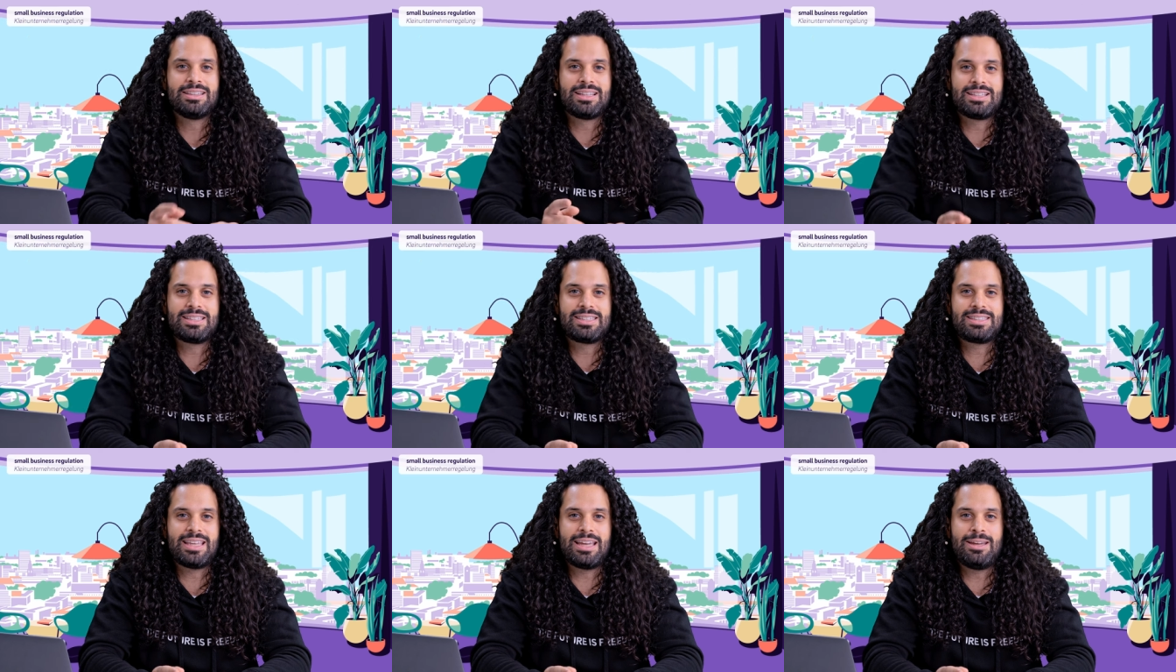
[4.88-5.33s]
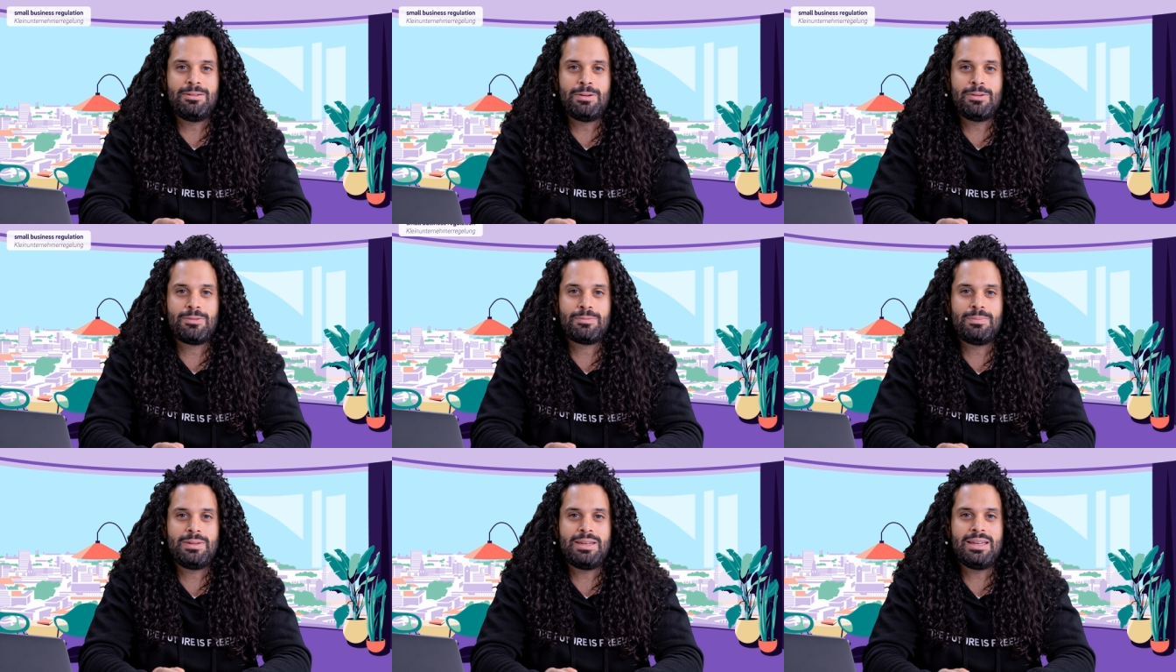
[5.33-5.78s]
Then stay
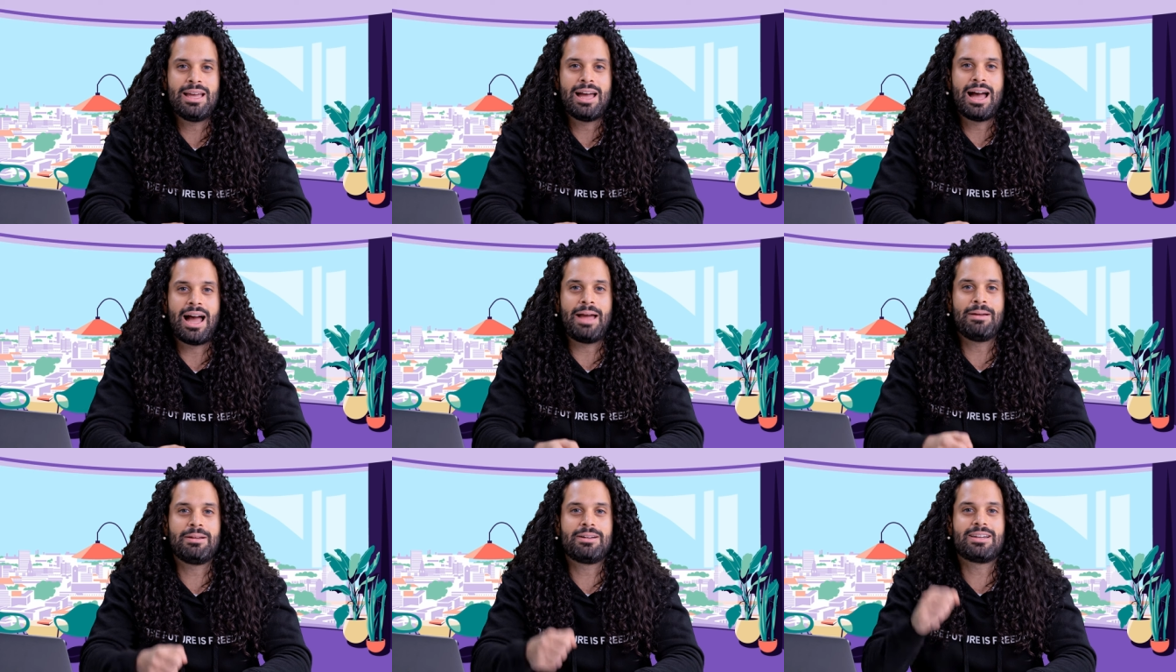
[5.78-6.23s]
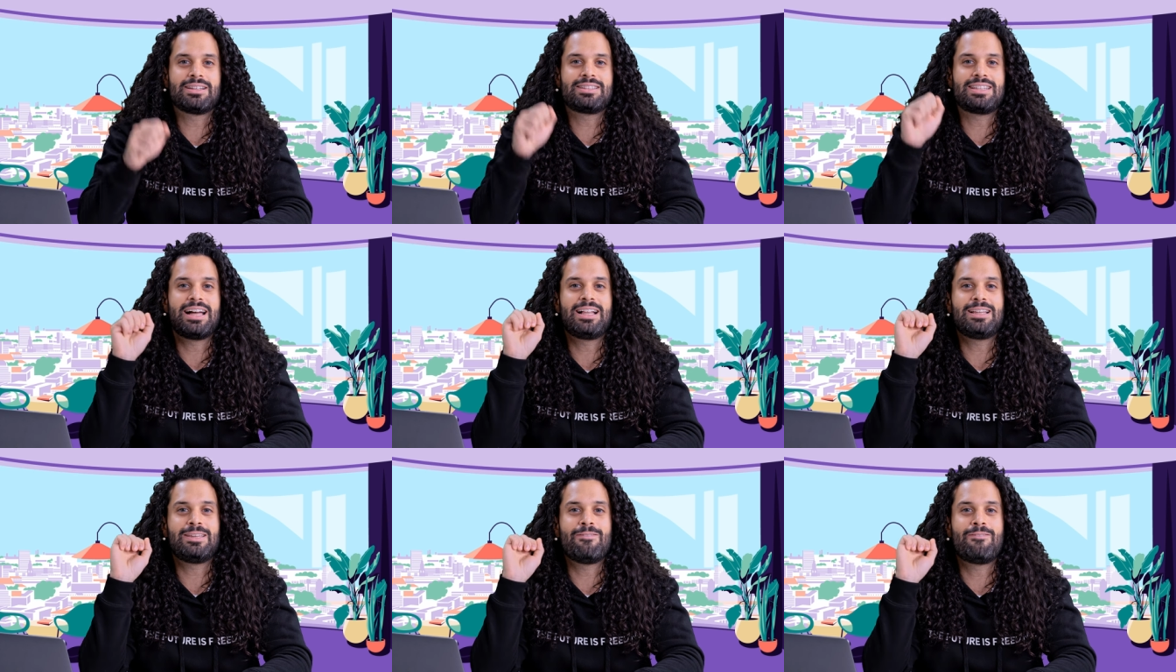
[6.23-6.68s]
with me, I'm gonna
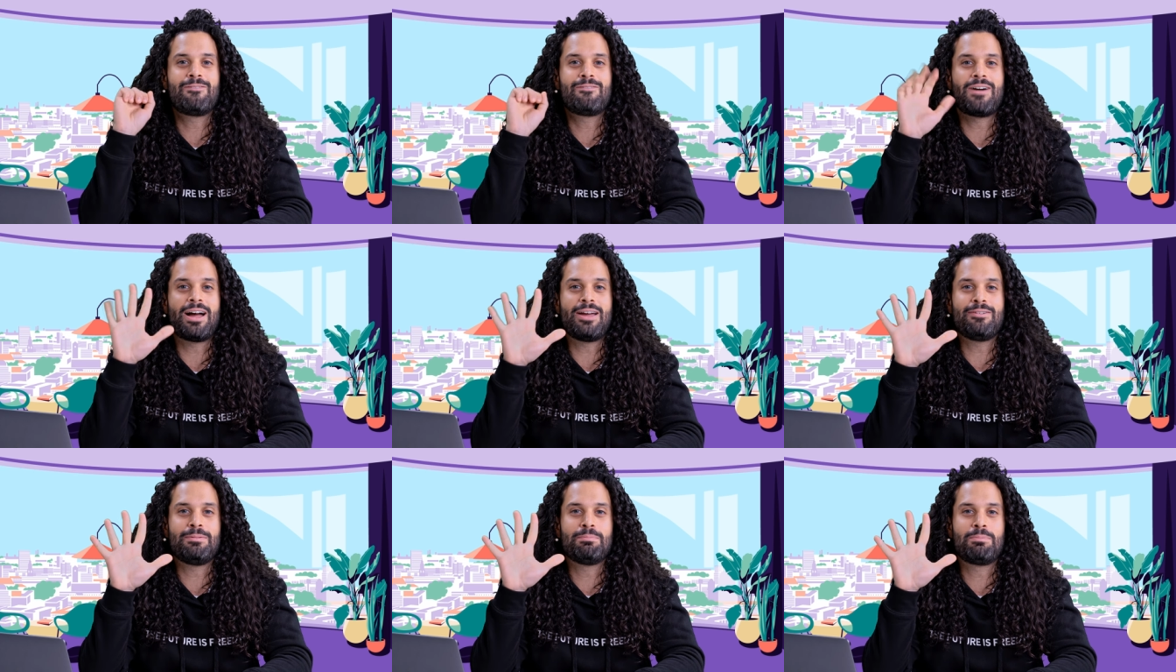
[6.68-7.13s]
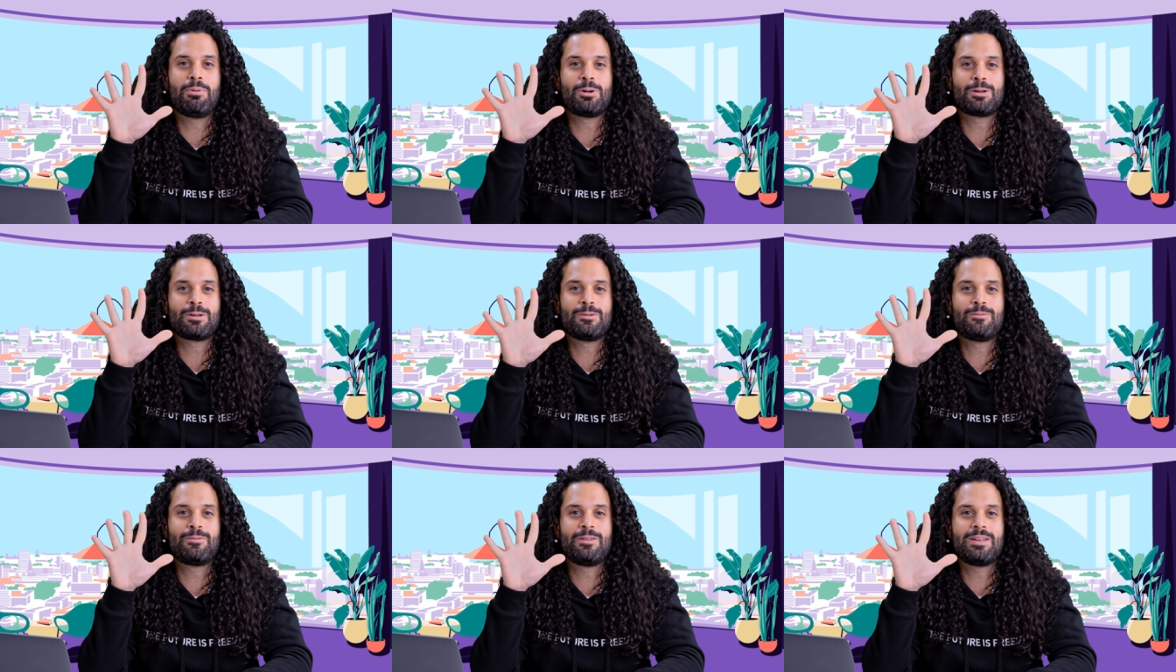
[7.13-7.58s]
tell you 5
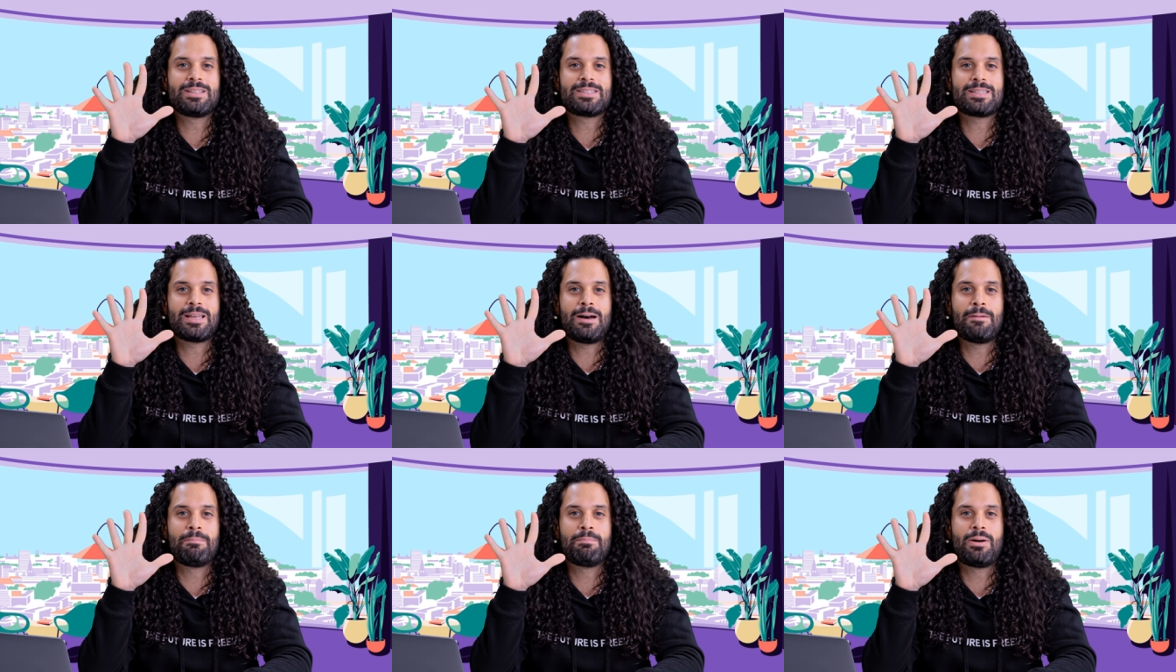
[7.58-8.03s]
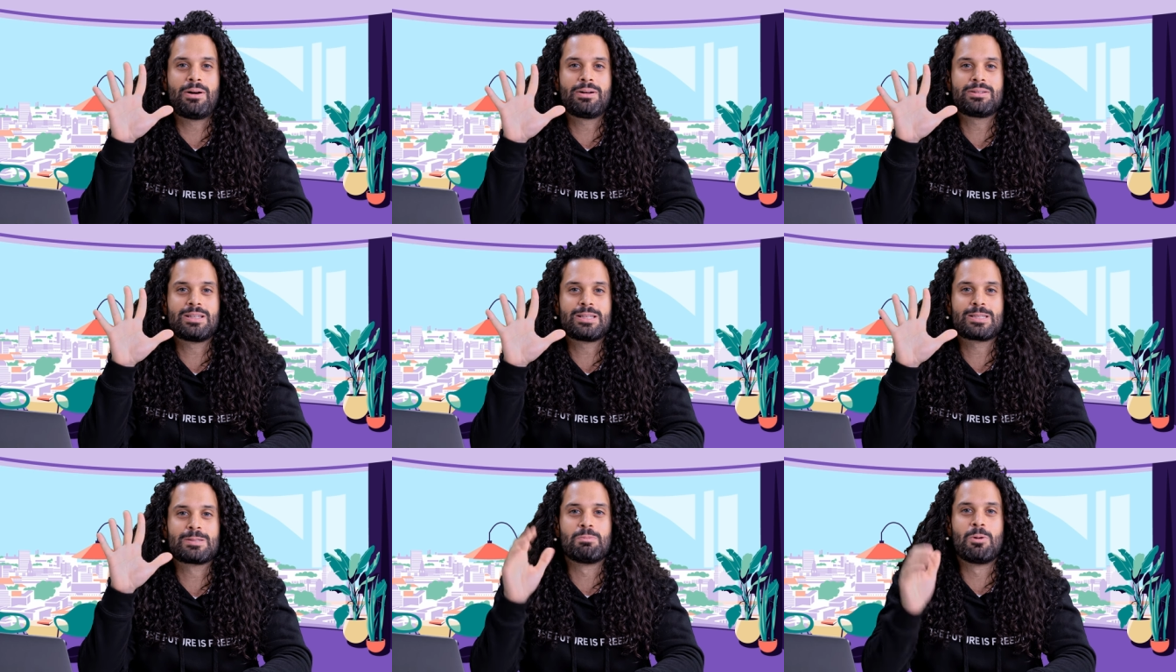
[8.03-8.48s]
important things
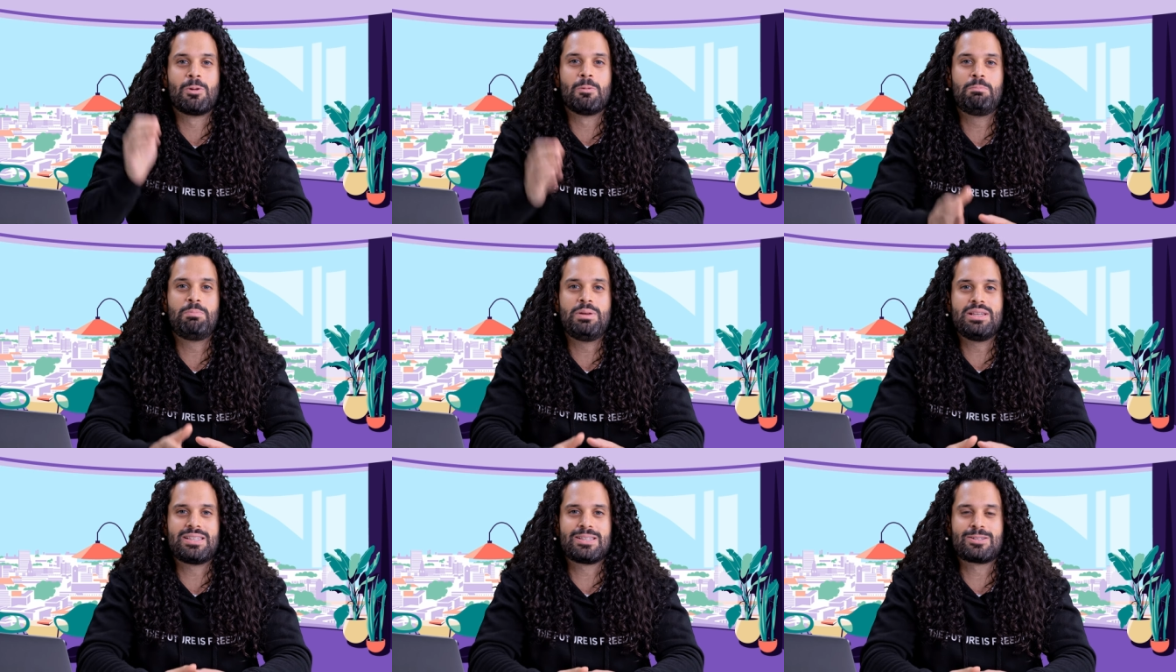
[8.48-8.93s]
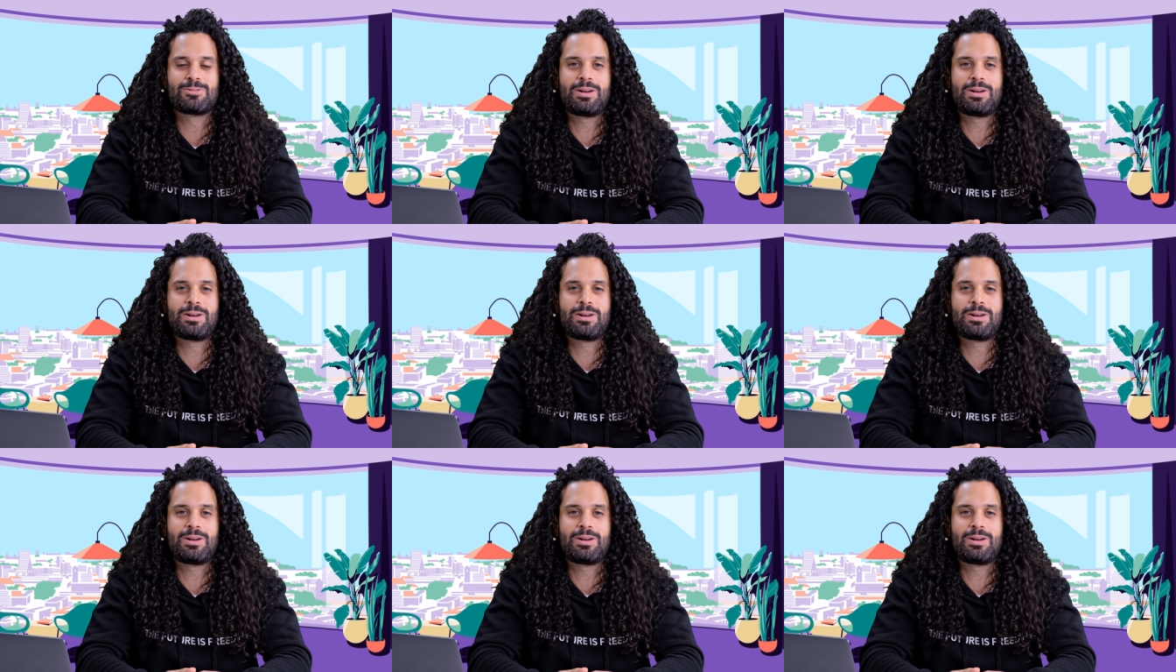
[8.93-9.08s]
about the Small Business